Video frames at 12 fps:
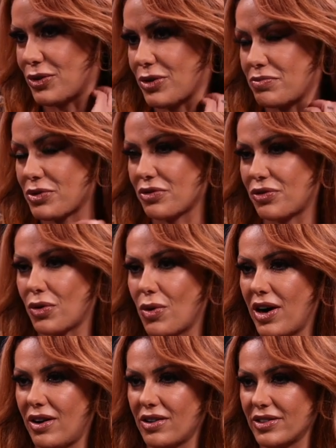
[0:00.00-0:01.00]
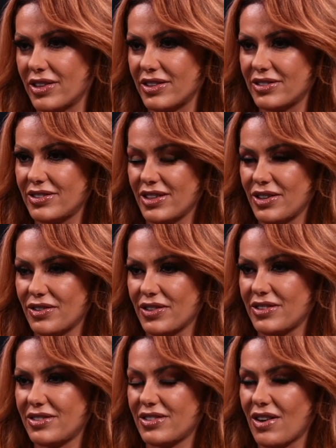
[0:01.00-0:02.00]
crypto for a while, and then,
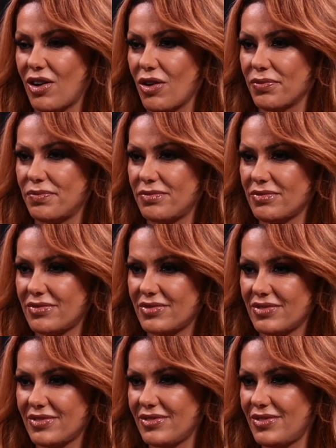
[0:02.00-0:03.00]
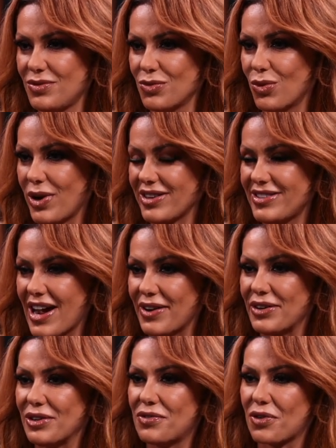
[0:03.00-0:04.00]
that all went
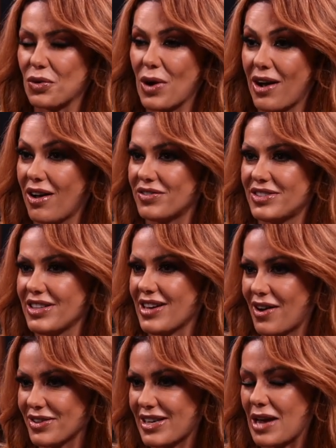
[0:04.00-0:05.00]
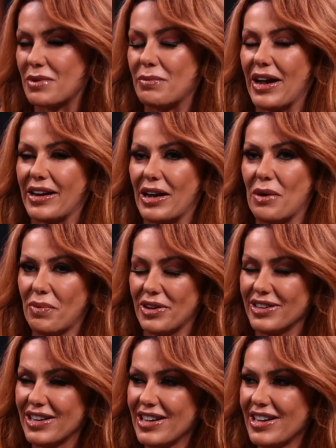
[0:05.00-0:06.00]
downhill for a while. Obviously now it's coming back up,
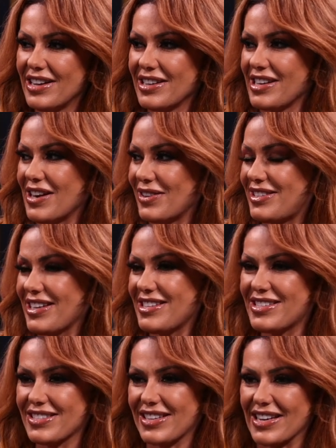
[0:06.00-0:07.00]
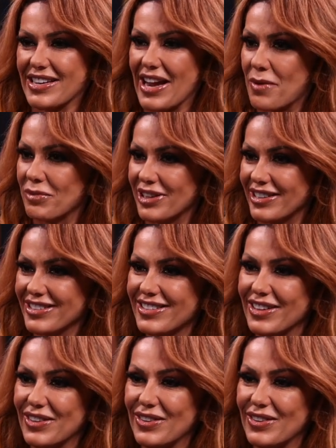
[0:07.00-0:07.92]
and it's just like gambling. So